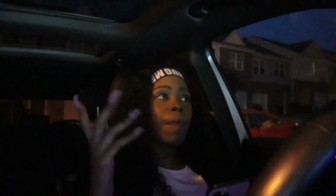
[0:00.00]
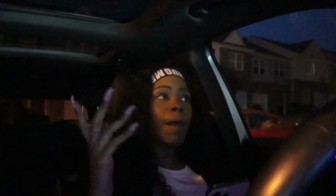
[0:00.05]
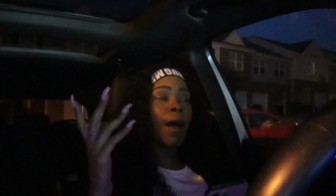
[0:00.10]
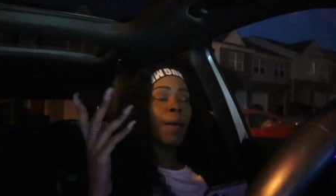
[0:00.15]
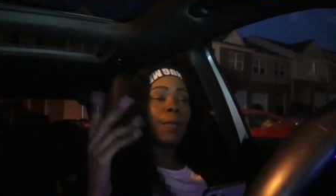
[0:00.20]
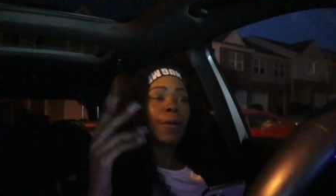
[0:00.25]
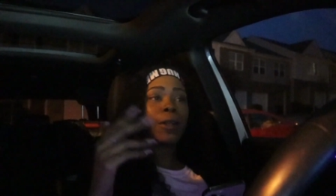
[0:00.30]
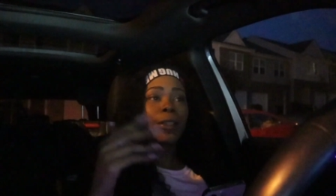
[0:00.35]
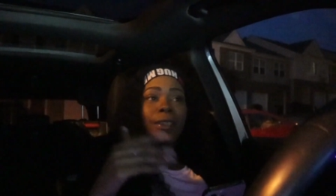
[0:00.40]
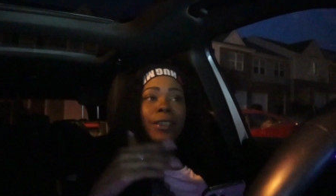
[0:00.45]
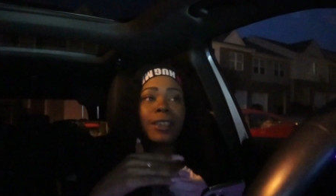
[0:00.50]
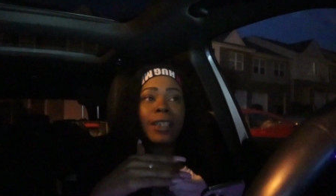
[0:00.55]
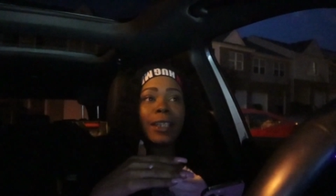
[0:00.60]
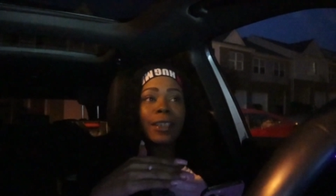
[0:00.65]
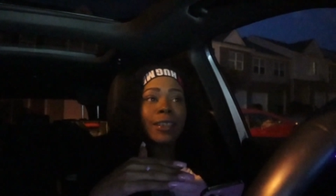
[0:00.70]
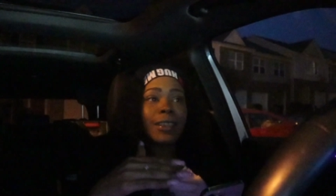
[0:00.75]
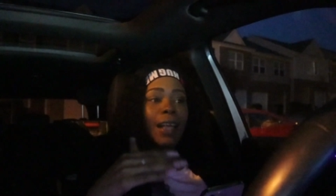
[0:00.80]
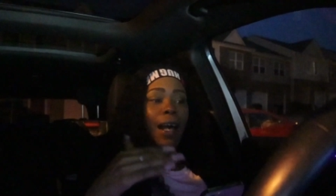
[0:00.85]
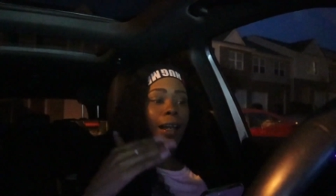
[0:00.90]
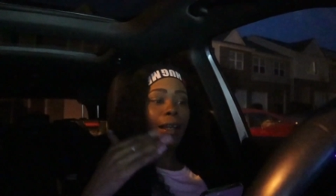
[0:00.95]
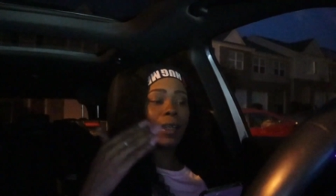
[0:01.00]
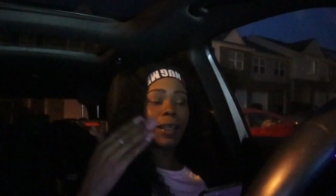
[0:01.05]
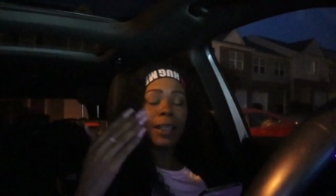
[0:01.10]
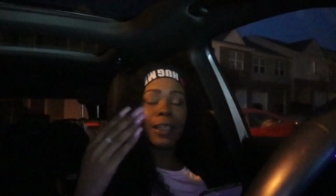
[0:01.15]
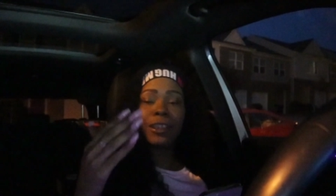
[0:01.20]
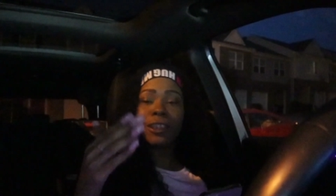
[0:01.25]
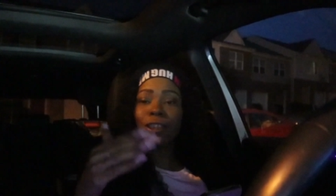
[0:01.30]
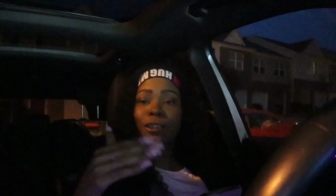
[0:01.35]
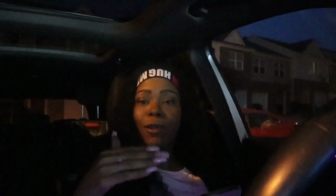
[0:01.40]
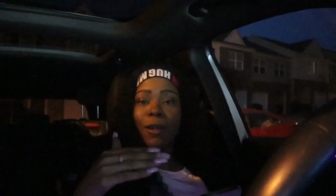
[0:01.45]
I'm on TikTok and
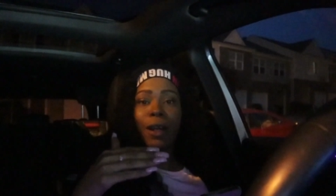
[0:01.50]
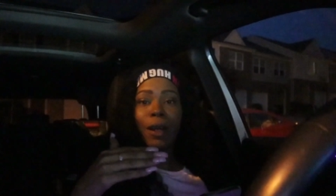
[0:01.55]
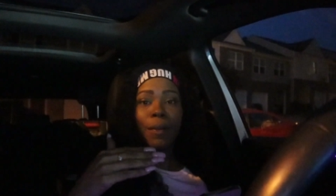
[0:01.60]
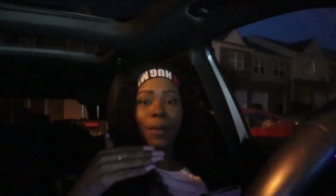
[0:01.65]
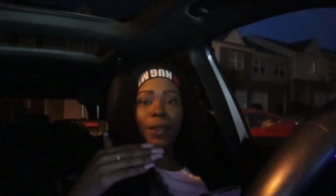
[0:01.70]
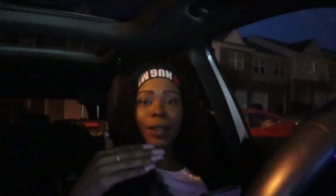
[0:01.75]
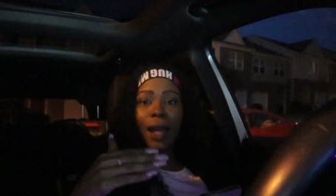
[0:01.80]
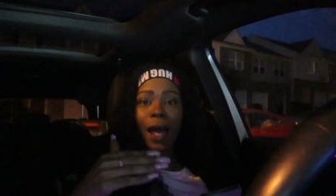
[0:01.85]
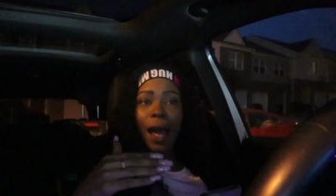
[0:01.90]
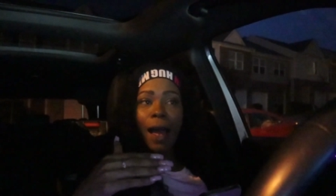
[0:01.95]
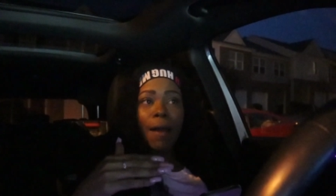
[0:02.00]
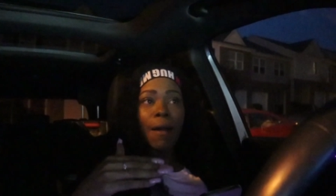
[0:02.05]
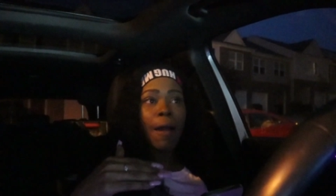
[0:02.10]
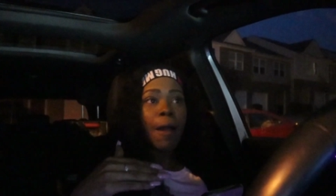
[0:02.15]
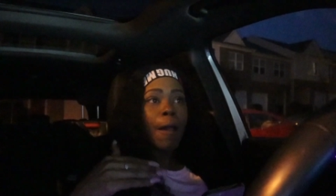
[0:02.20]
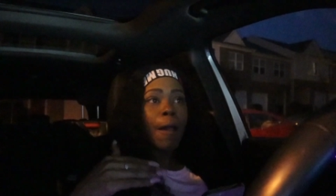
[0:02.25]
Instagram a lot.